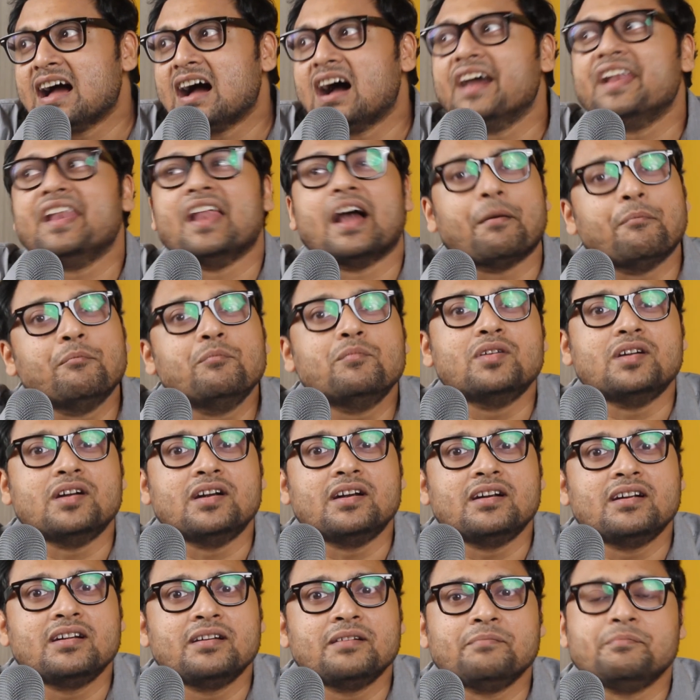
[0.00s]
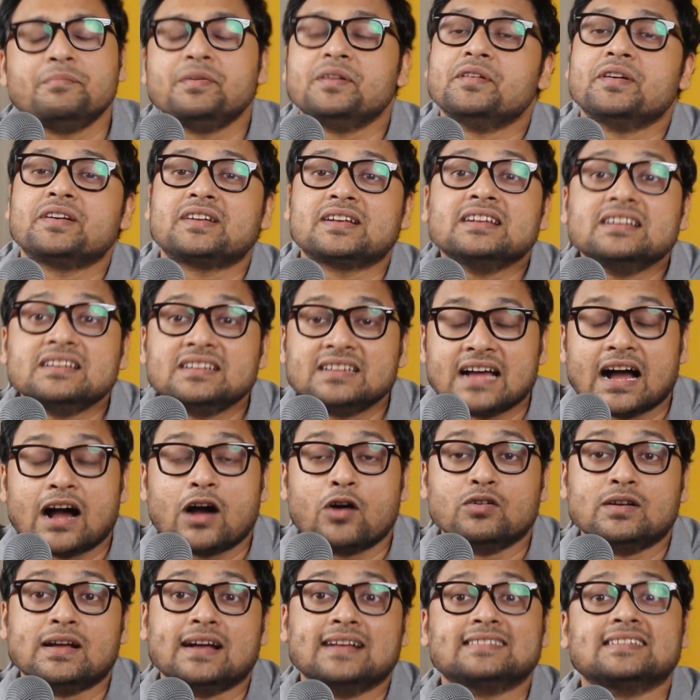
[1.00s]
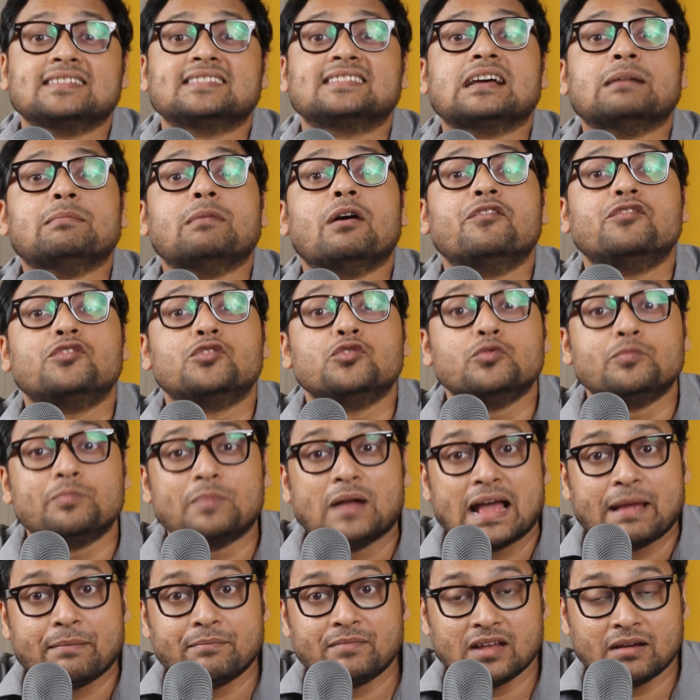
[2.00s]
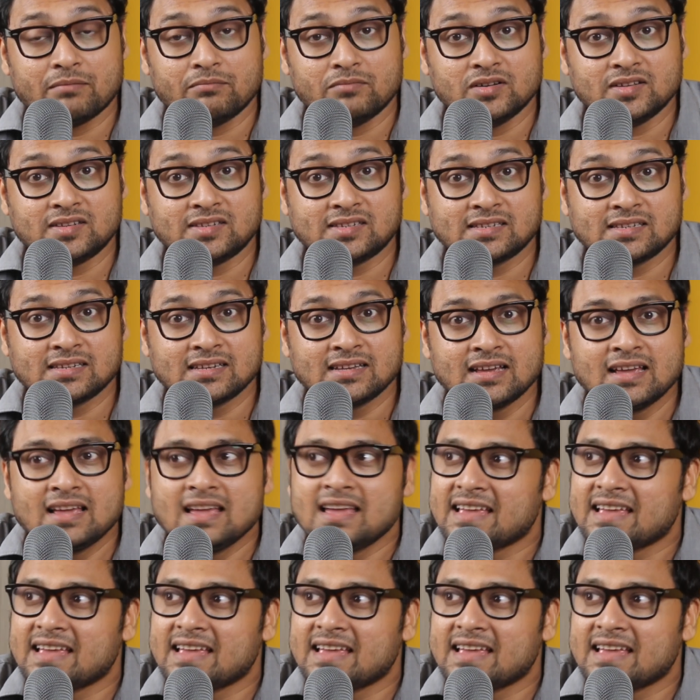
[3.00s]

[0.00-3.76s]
a number be written down as a sum of two prime numbers?